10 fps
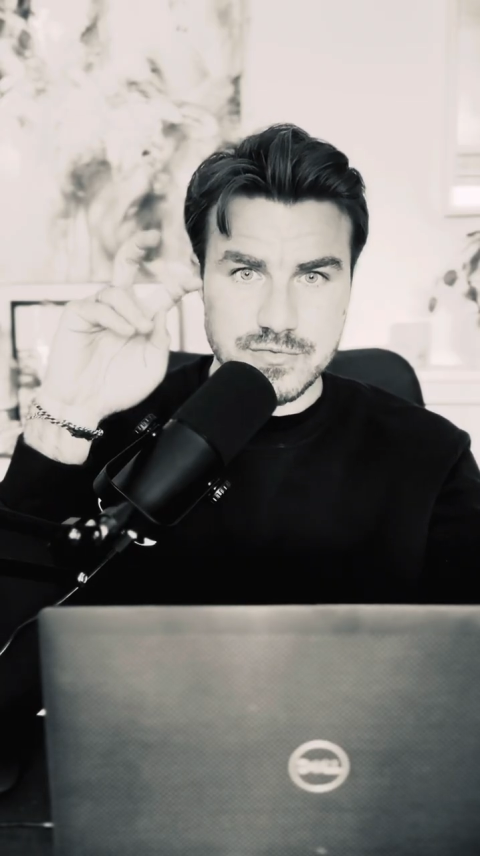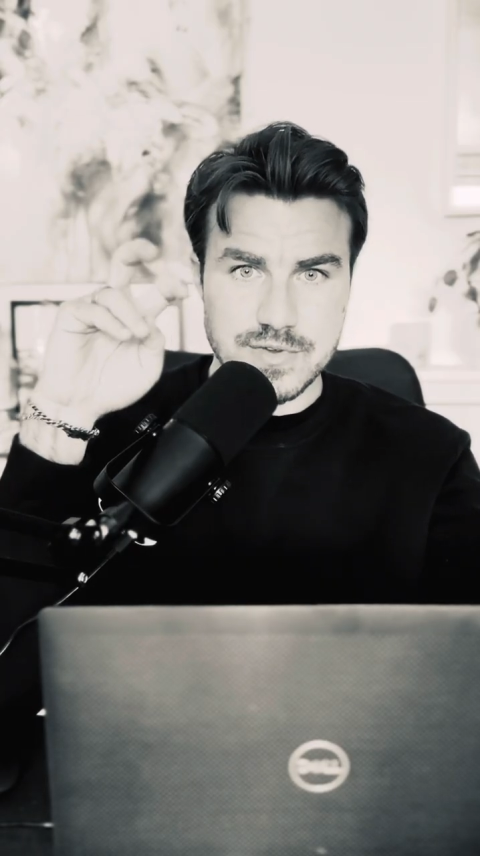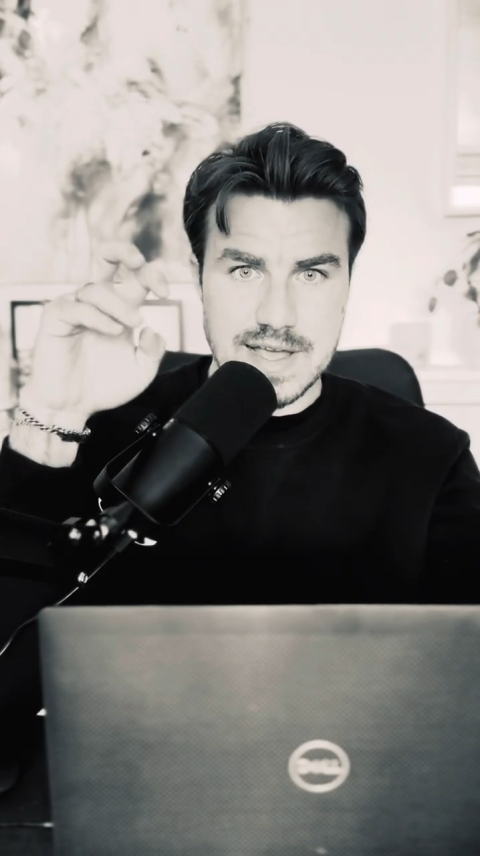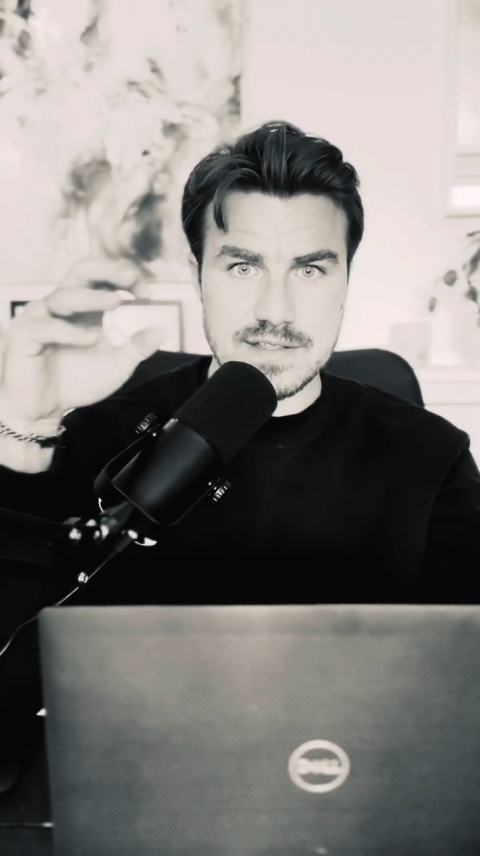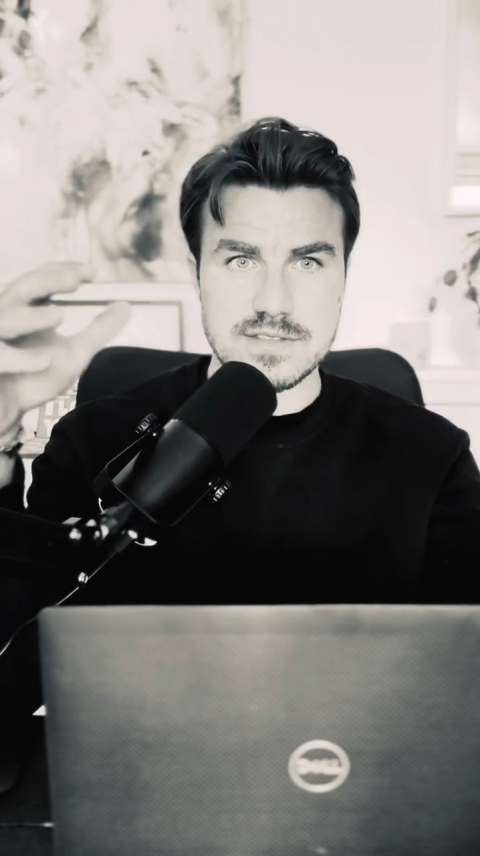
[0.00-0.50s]

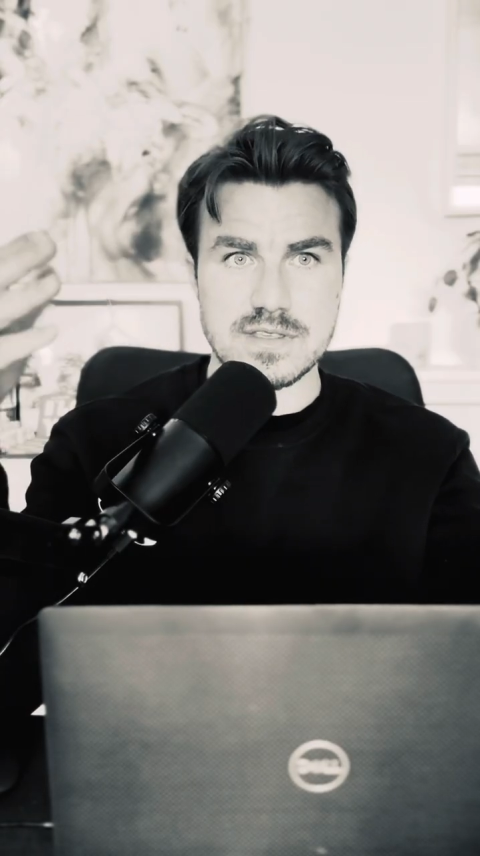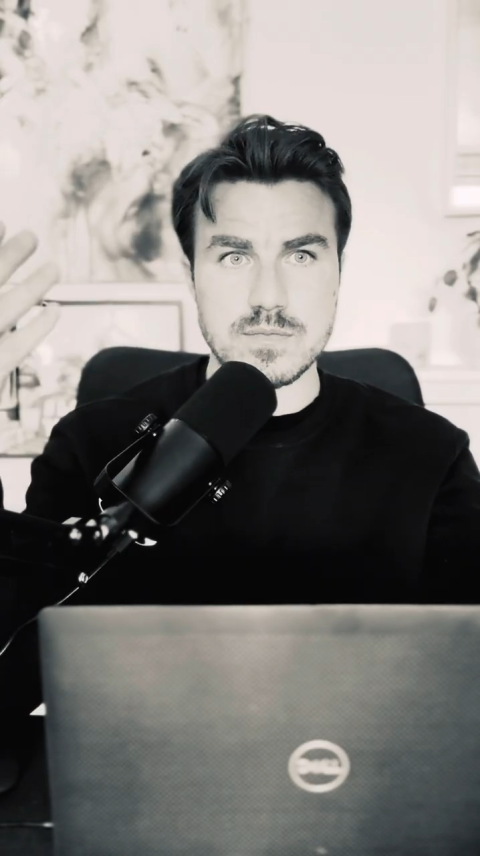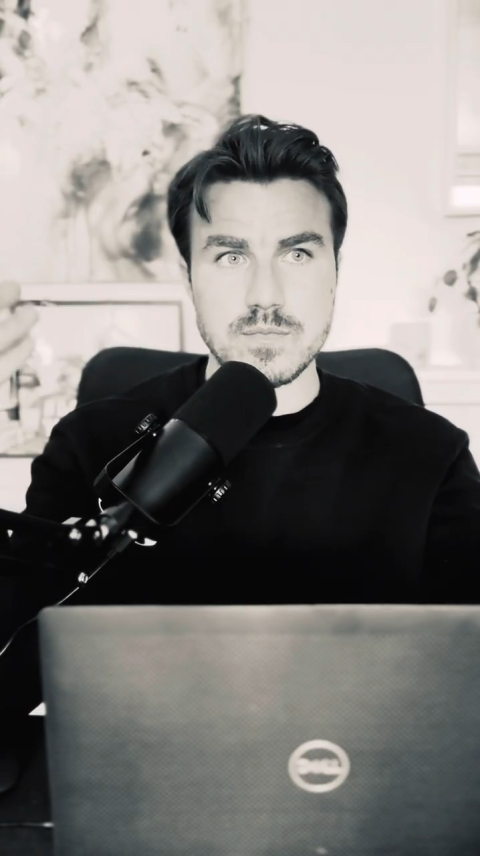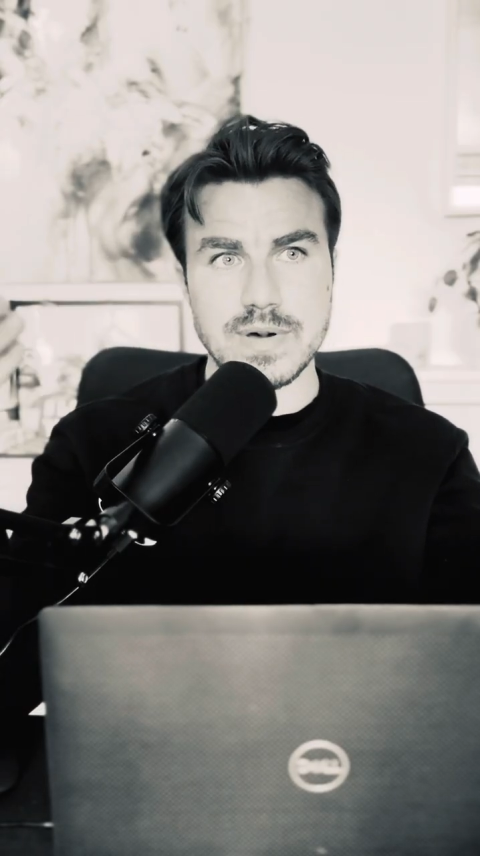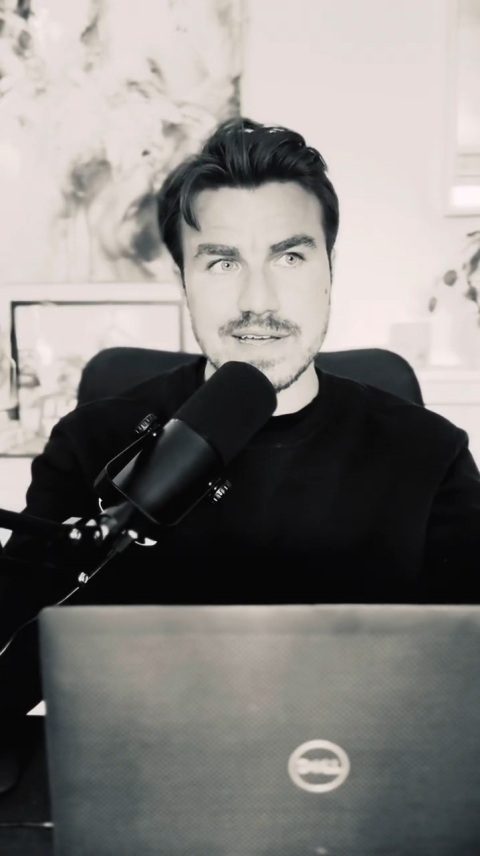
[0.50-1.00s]
reality,
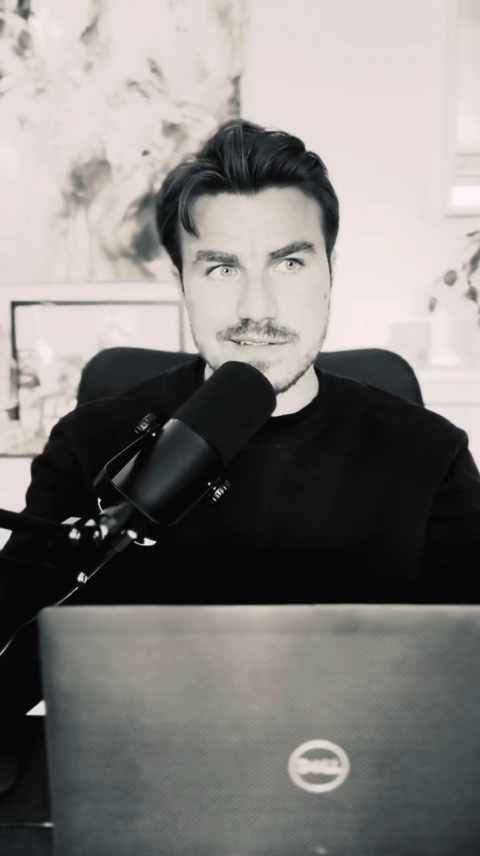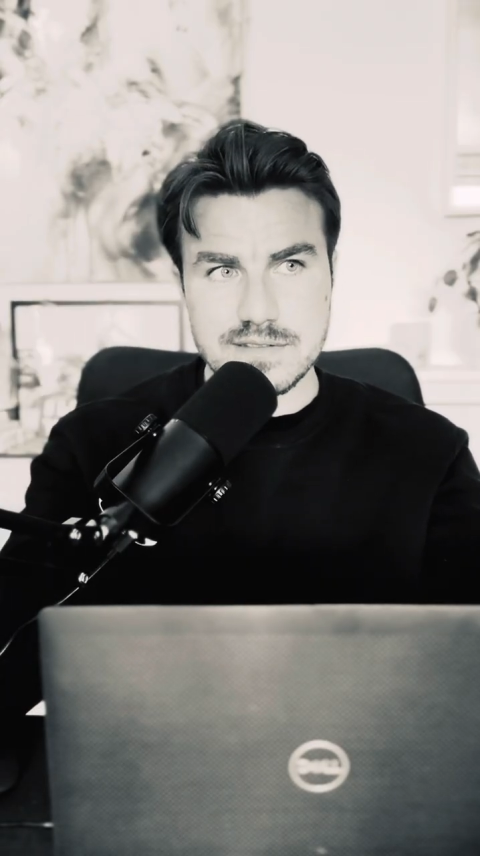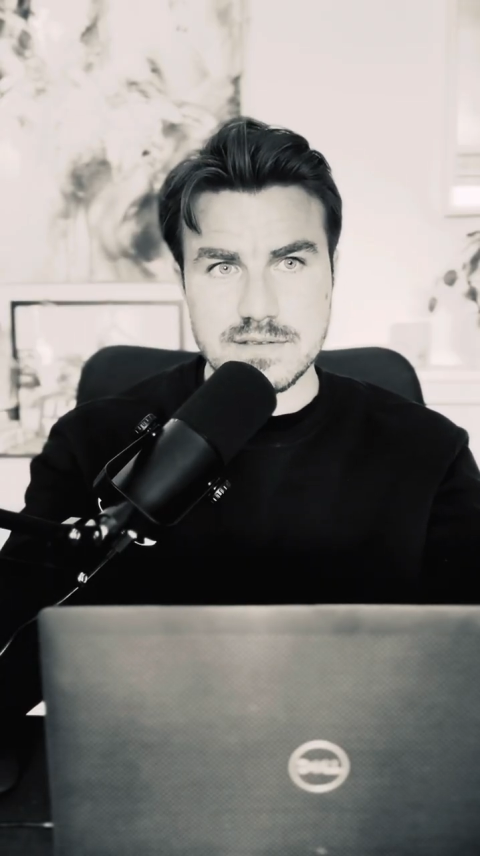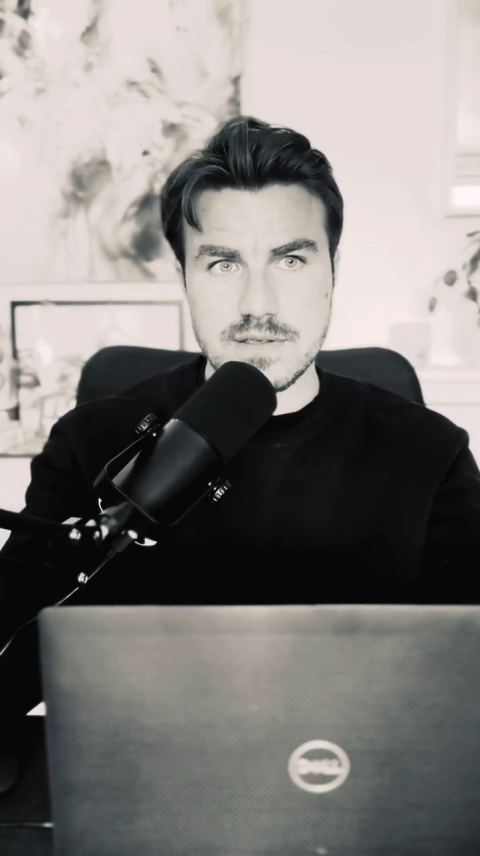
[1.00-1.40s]
but